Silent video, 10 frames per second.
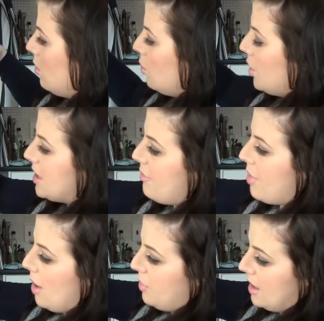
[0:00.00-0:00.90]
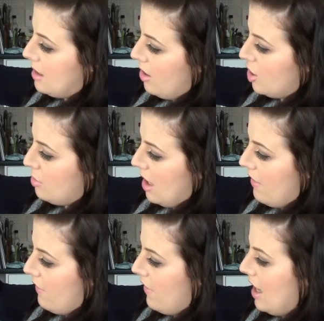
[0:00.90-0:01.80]
Once I've popped this onto my
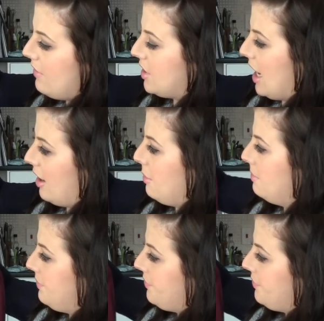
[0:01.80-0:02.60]
velvet hanger,